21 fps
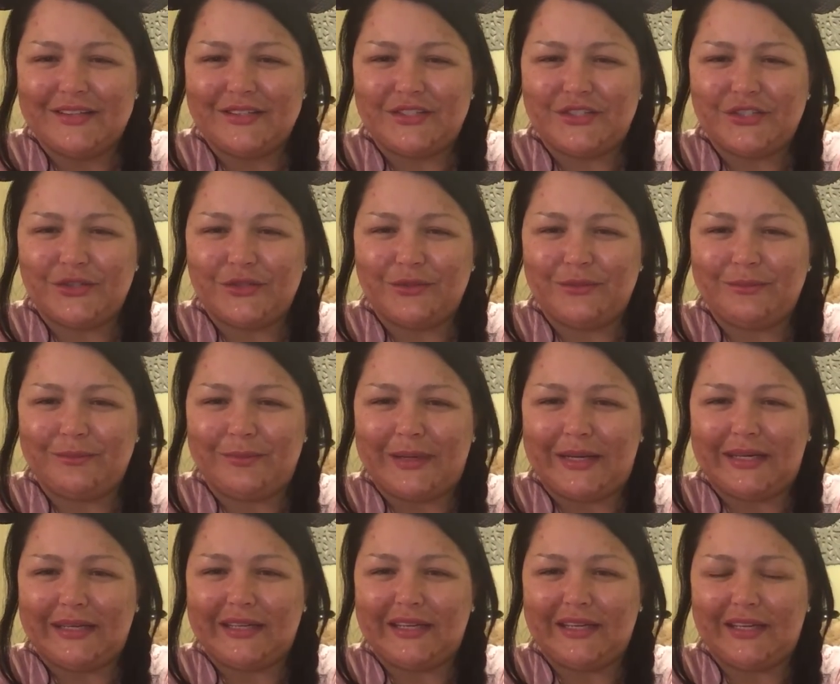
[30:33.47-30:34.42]
Doom
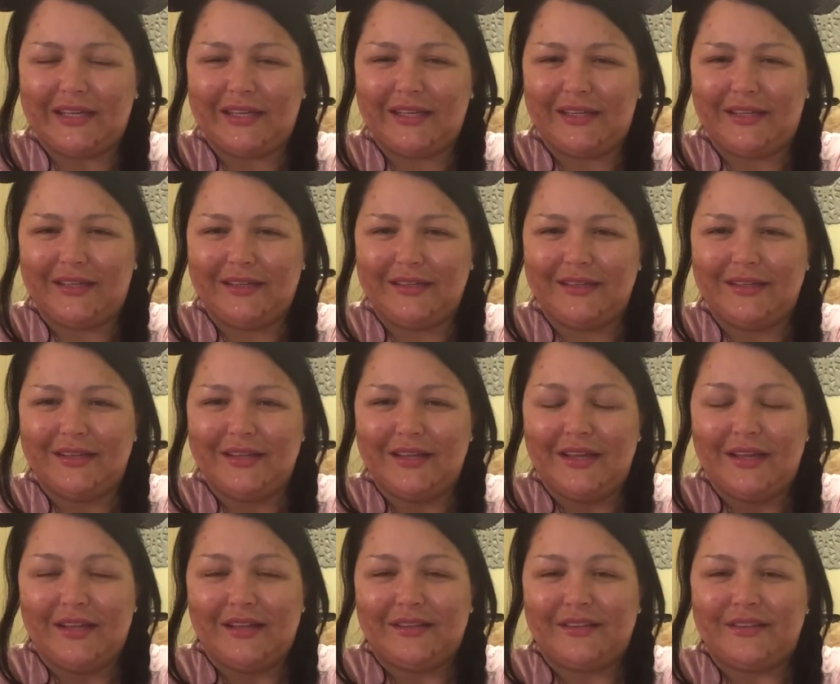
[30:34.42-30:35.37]
Buggy.
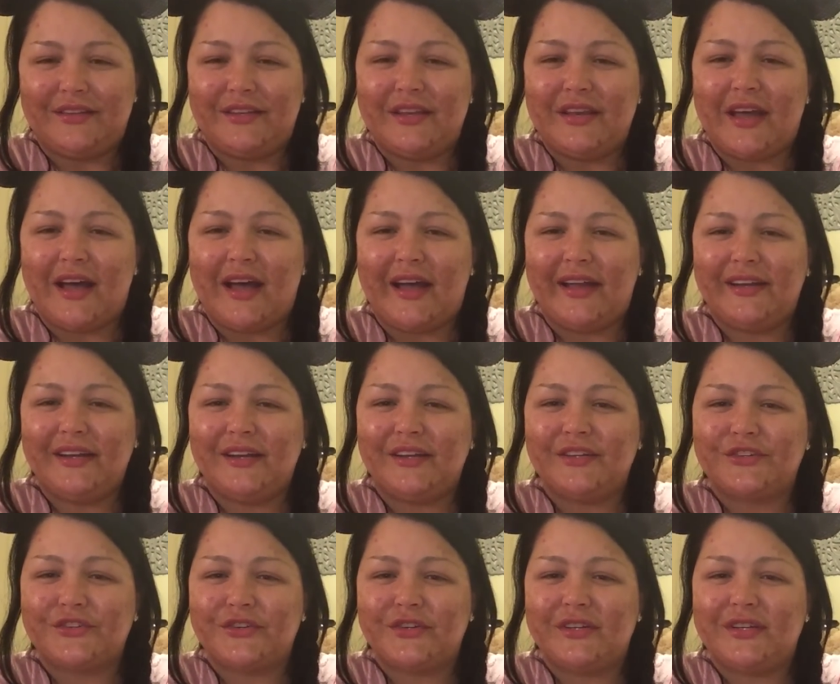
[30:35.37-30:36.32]

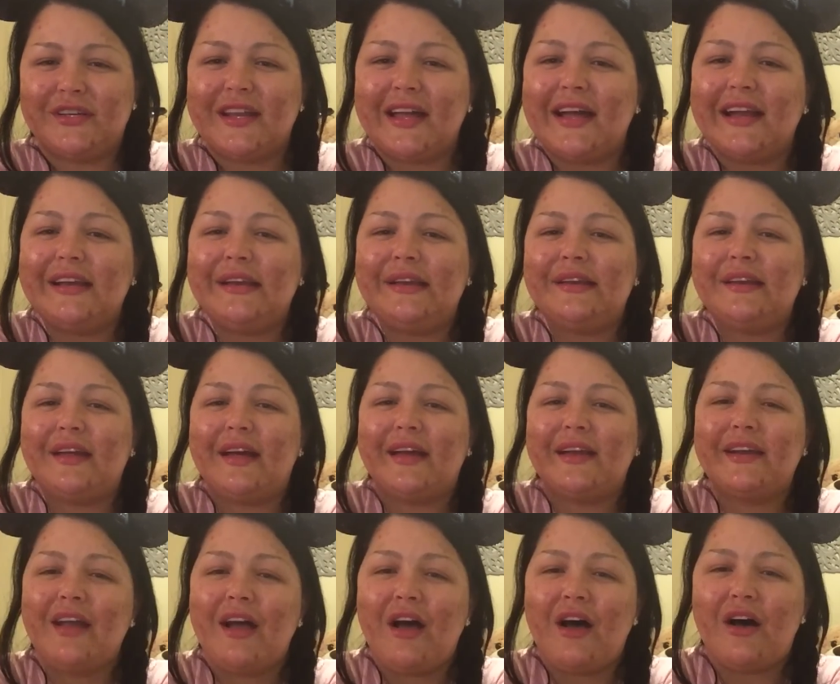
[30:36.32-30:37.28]

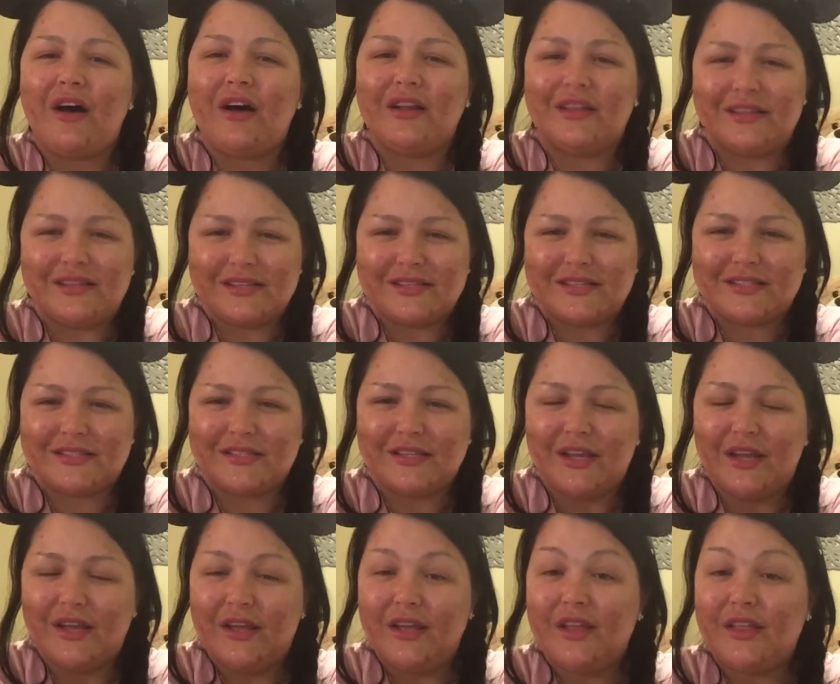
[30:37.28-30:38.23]
999 hunts.
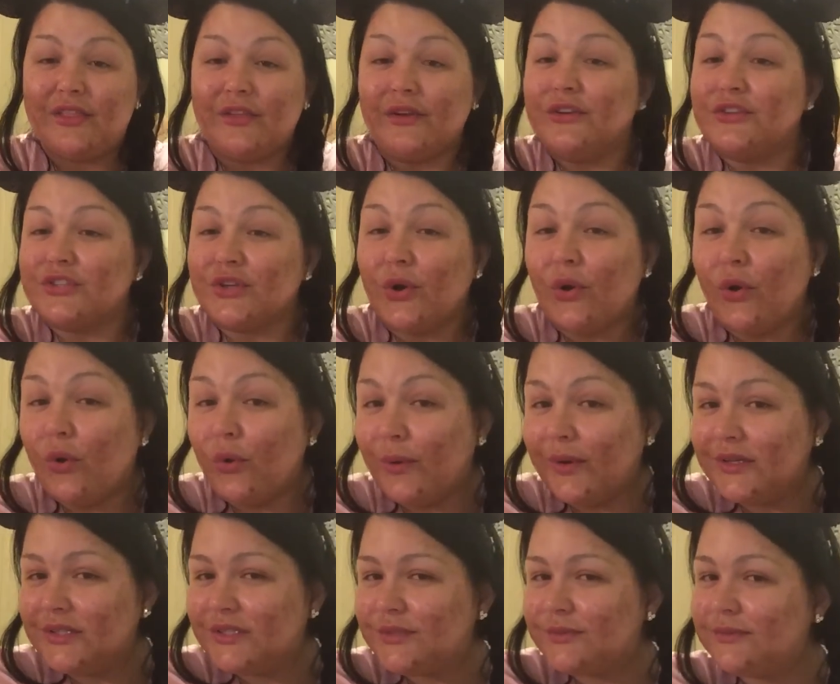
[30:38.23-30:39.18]
There's
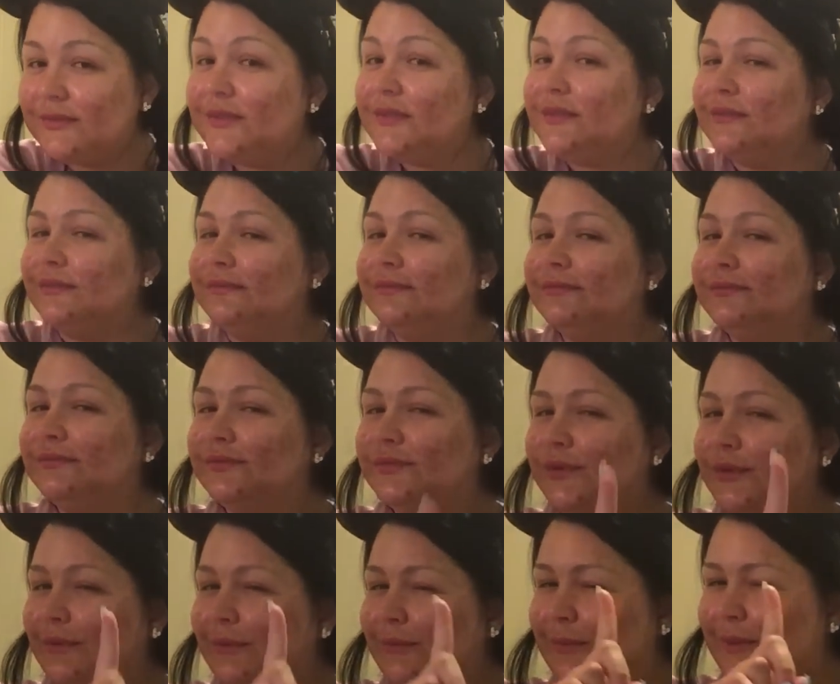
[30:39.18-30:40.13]
always room
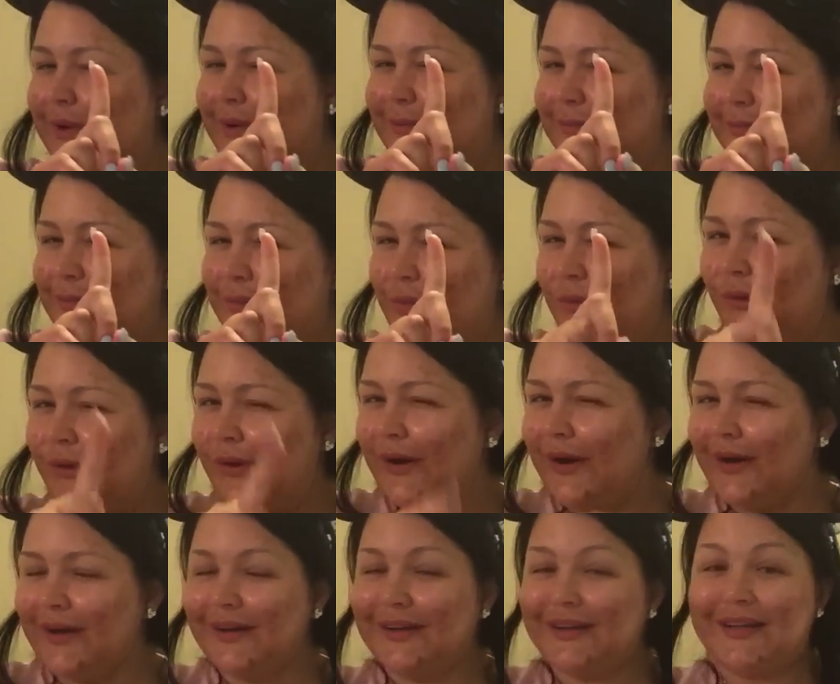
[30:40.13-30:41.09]
for one
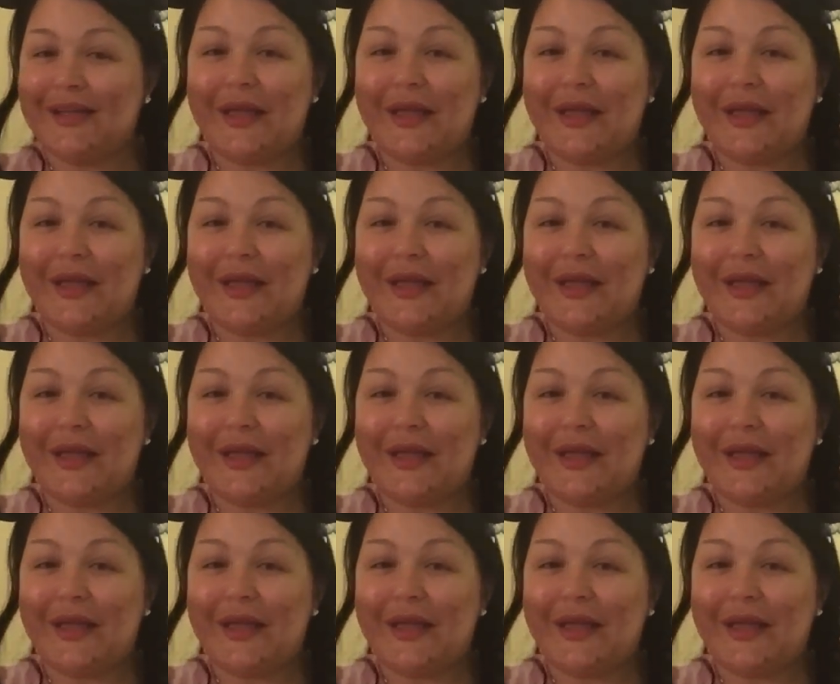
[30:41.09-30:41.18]
more.